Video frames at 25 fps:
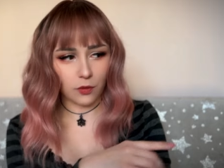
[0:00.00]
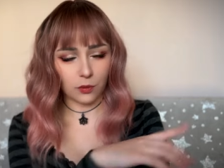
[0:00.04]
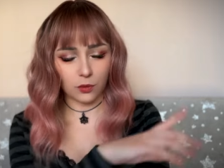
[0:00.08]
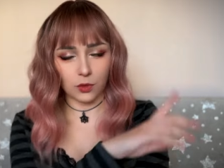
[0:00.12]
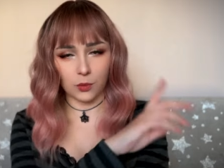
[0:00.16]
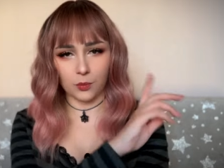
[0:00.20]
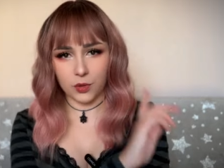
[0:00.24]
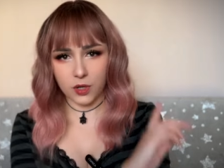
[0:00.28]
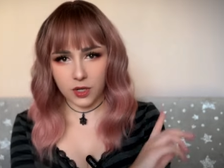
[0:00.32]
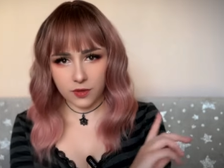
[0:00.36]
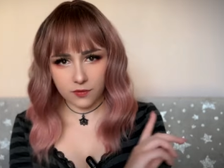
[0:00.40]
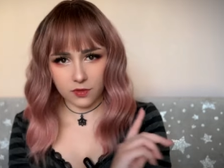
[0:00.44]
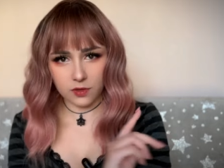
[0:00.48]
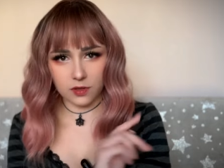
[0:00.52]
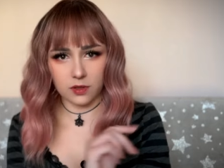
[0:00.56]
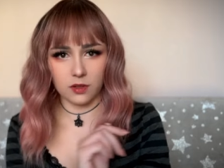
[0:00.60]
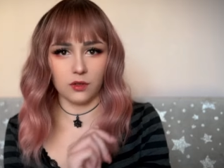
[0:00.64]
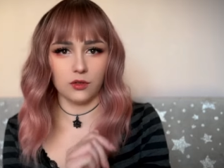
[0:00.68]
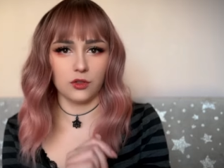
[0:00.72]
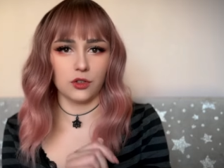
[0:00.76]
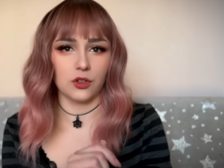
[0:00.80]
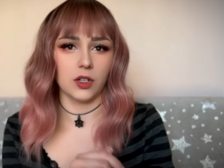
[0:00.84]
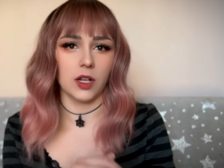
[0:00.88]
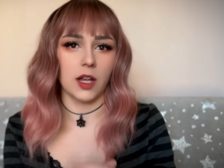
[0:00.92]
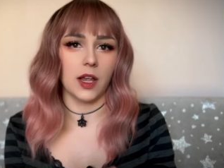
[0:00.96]
from the previous
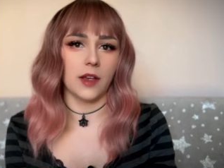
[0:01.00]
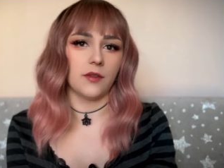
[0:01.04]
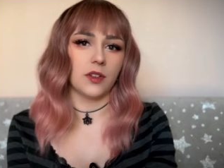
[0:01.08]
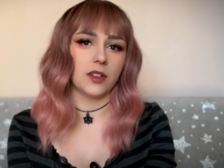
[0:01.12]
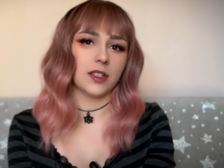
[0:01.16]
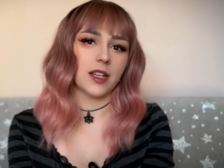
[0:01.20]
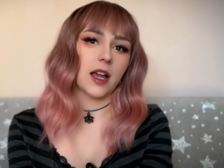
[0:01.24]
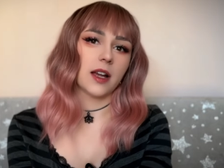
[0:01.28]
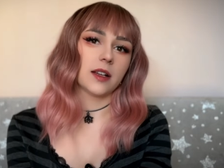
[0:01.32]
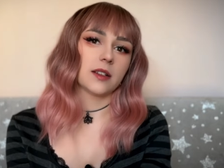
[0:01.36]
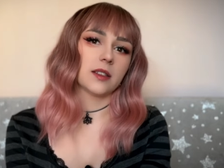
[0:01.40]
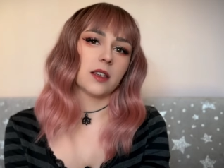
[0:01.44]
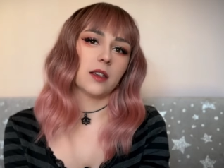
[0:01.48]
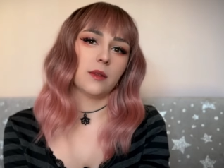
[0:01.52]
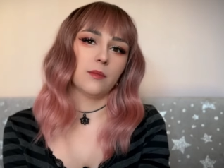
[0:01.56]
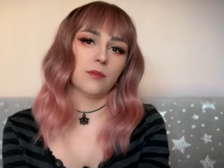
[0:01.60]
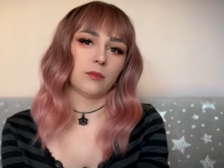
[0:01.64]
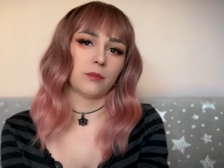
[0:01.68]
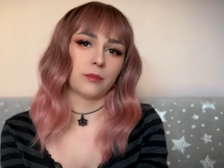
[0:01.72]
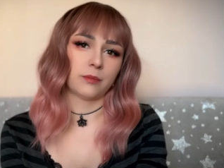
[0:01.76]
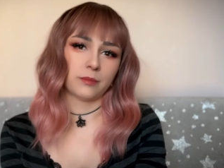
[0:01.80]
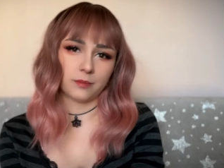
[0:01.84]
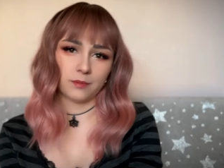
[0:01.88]
dungeon that have attacked him.